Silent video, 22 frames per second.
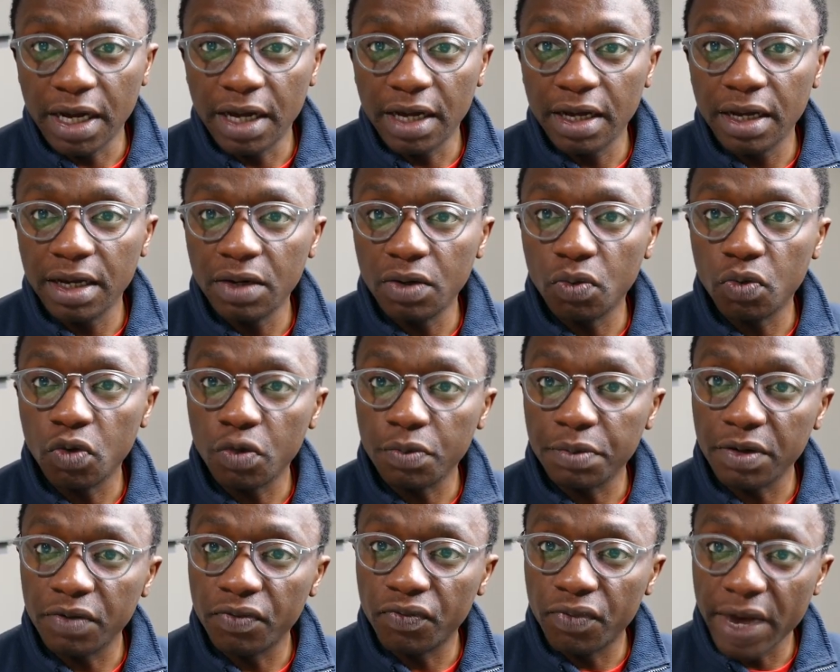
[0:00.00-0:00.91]
I will
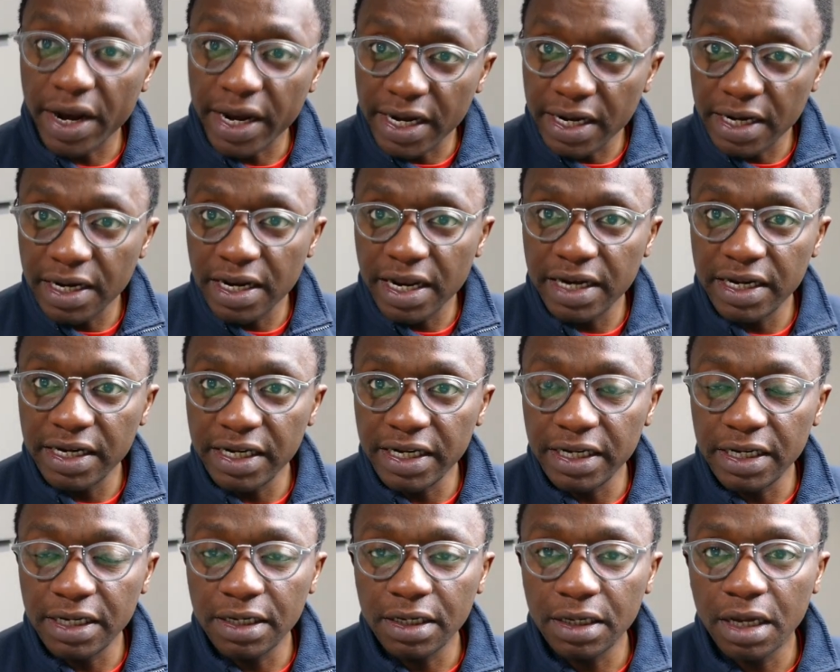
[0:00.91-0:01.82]
be
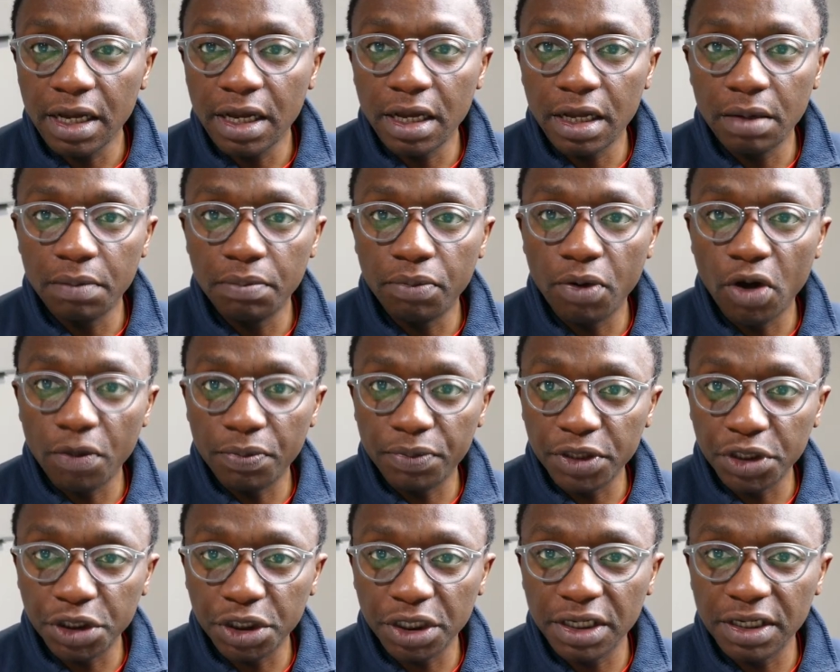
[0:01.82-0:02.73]
regularly
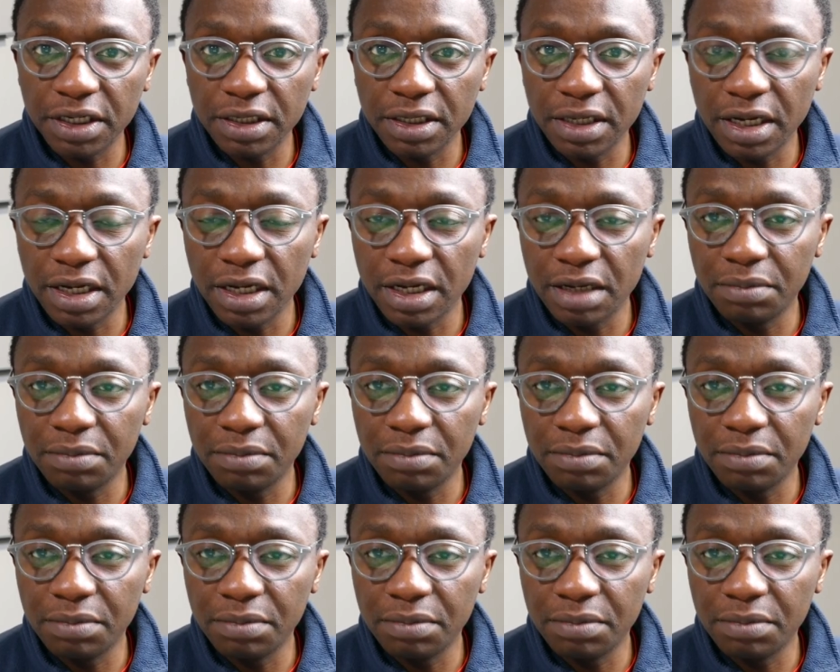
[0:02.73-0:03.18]
publishing